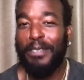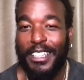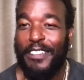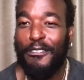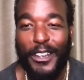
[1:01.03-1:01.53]

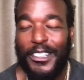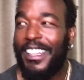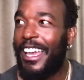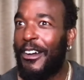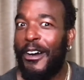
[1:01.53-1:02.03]
really felt
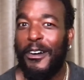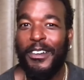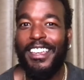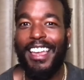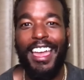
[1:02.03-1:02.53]
like
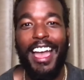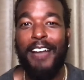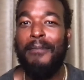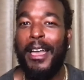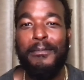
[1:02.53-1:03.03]
okay I
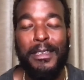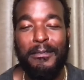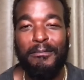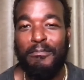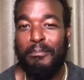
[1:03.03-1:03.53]
might be
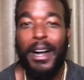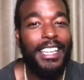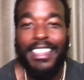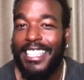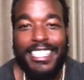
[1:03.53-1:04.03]

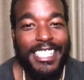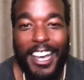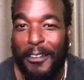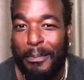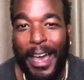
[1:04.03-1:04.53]
mucking this
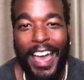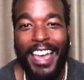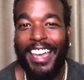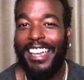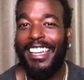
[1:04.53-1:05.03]
up.
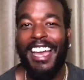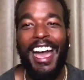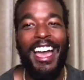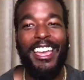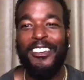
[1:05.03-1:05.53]
I
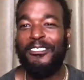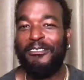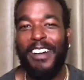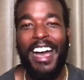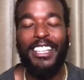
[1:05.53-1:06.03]
I
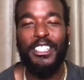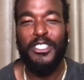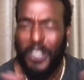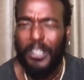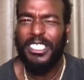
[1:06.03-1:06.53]
am I
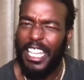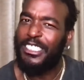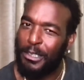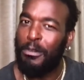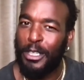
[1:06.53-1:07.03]
you know because I
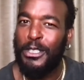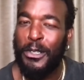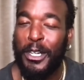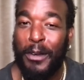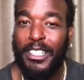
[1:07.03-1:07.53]
just want to do
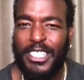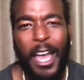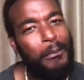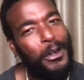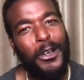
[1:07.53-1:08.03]
a great
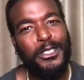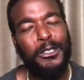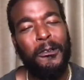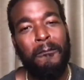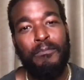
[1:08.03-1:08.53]
job, but
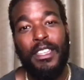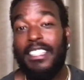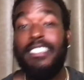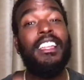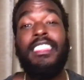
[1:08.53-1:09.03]
also
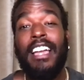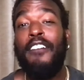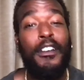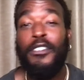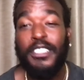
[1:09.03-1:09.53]
it's nothing
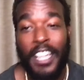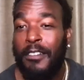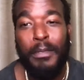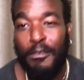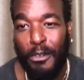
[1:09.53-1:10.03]
I've ever
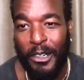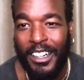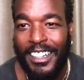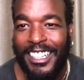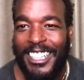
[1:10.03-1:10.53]
done
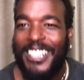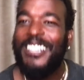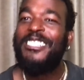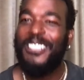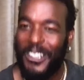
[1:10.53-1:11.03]
before,
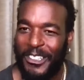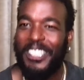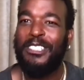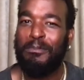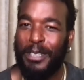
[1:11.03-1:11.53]
so
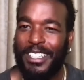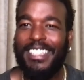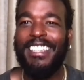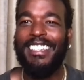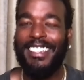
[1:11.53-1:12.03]
it's
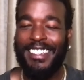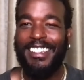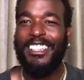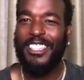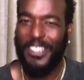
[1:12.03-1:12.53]
really
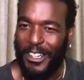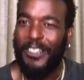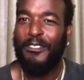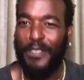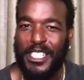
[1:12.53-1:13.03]
you
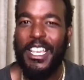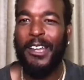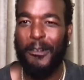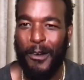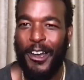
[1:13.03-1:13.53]
know fish out
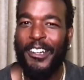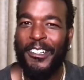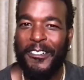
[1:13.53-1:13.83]
yeah. of water.